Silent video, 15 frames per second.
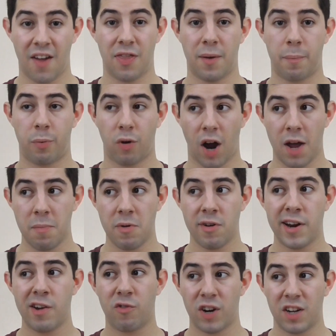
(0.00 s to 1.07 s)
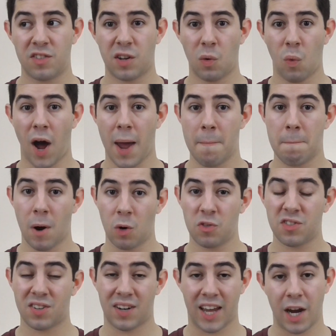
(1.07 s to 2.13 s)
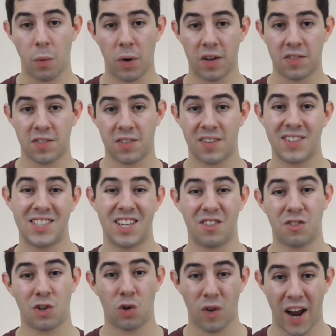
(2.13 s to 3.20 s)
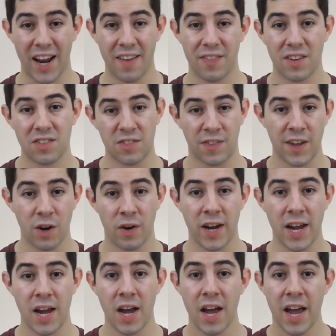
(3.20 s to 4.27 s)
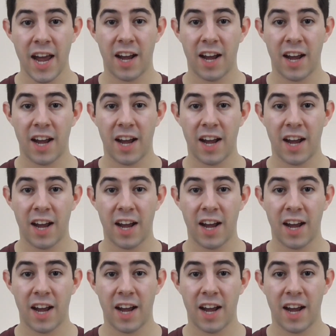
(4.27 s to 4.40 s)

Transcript: and the primary reason why most linguists discredit this theory,